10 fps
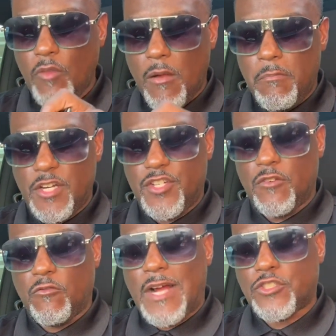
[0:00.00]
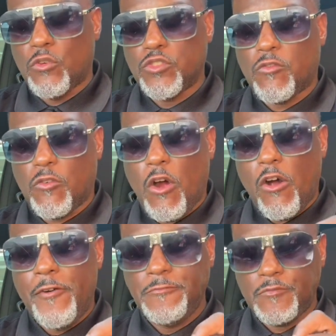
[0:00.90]
But the General Roscoe's
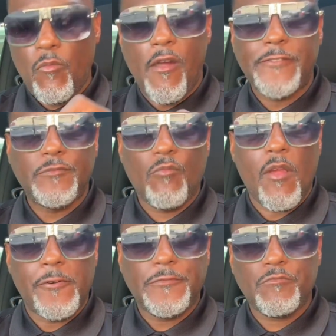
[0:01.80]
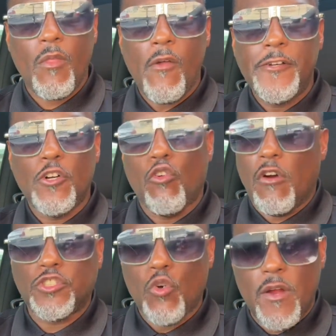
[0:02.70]
overall
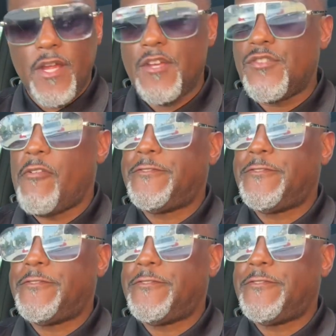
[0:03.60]
score on this,